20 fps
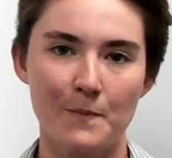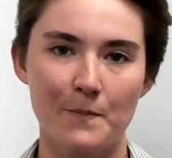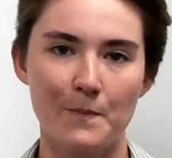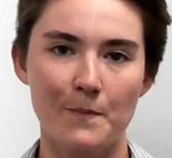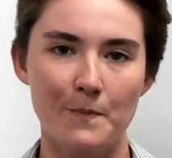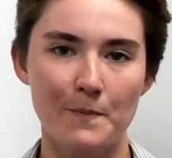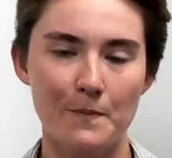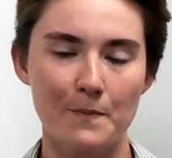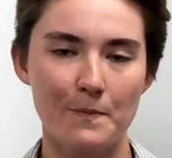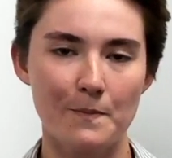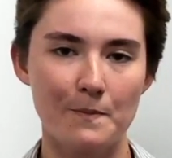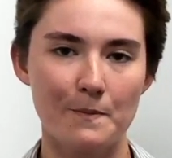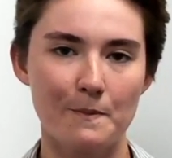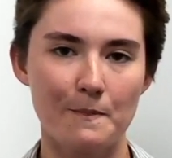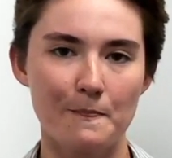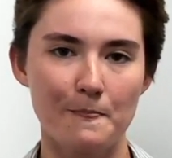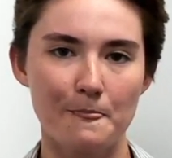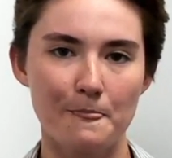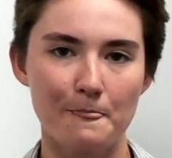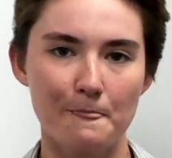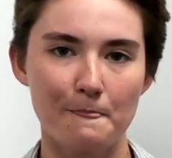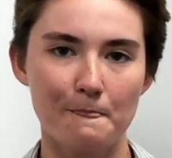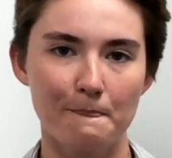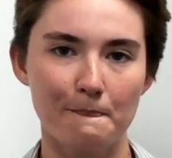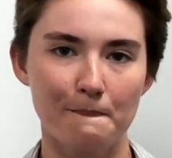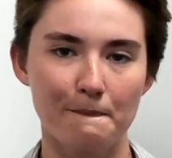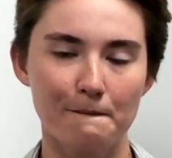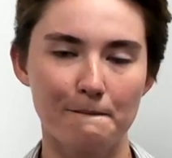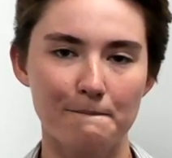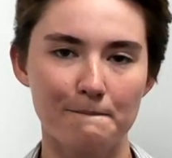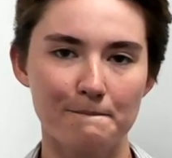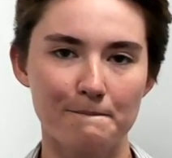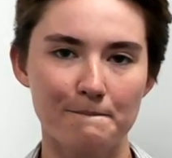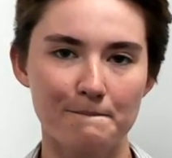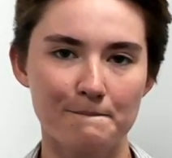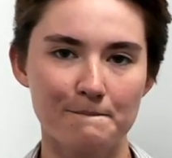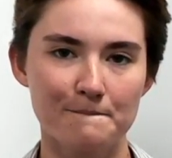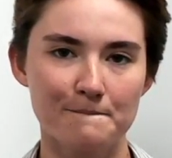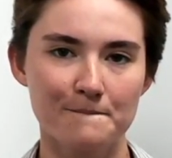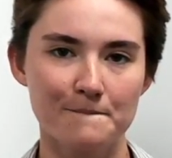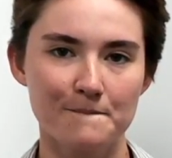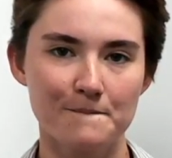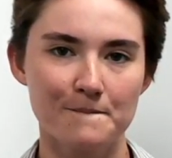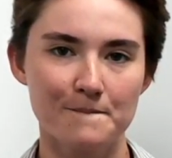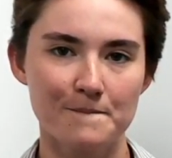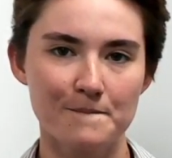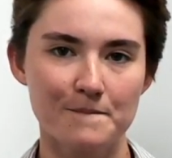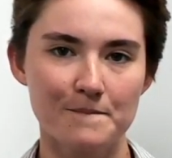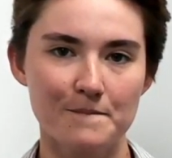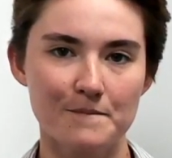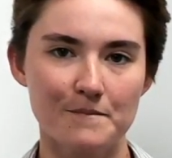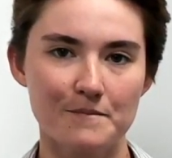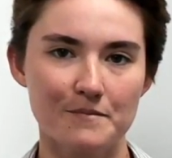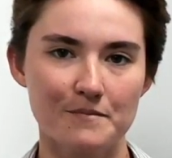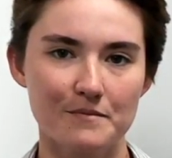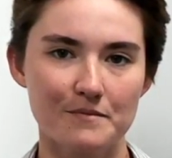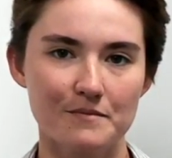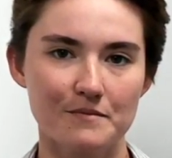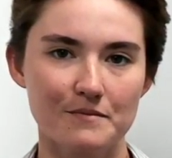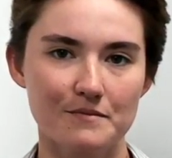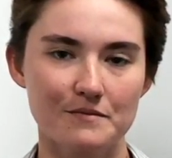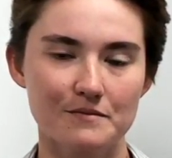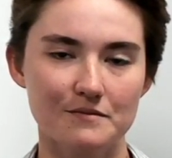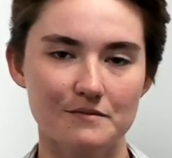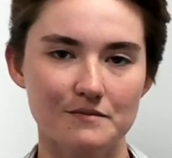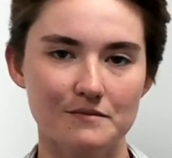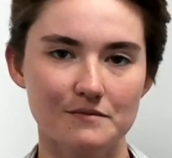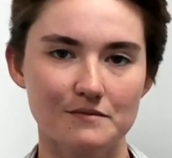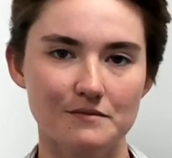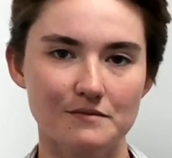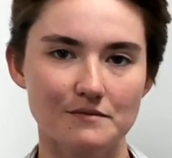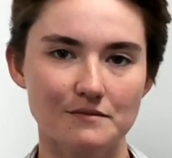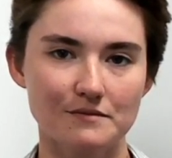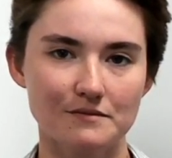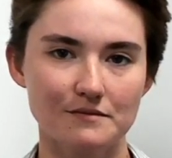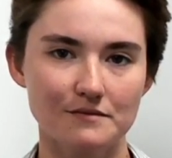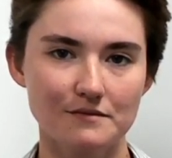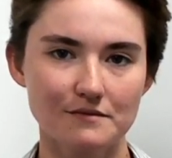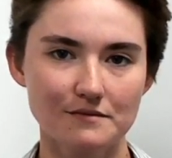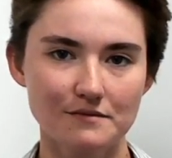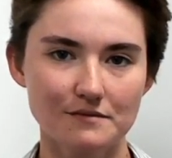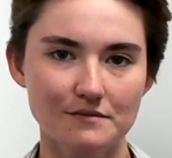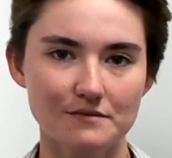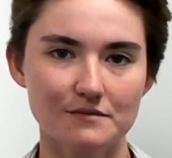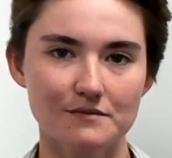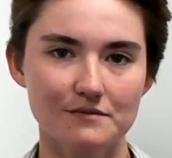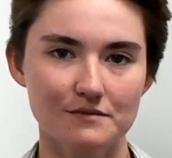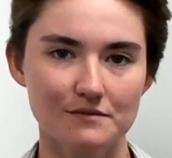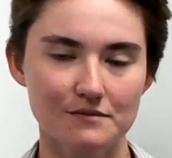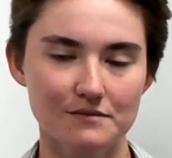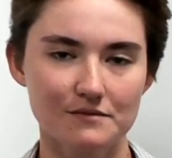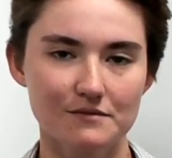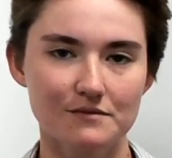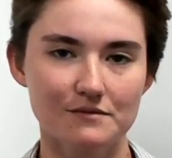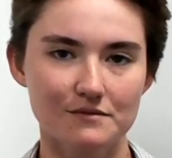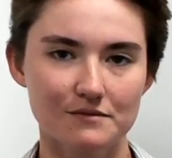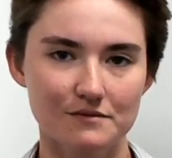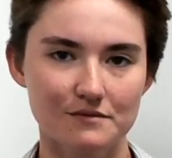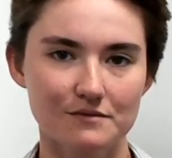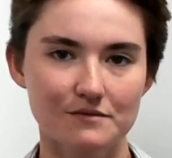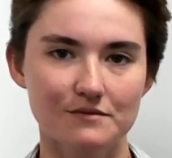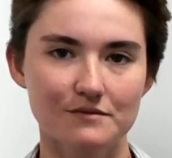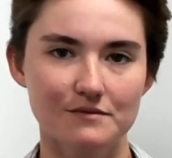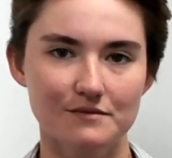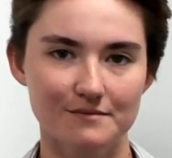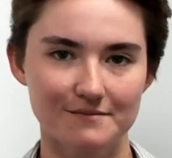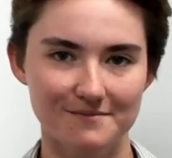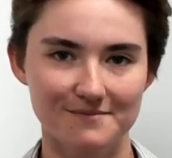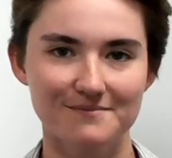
This person isn't speaking.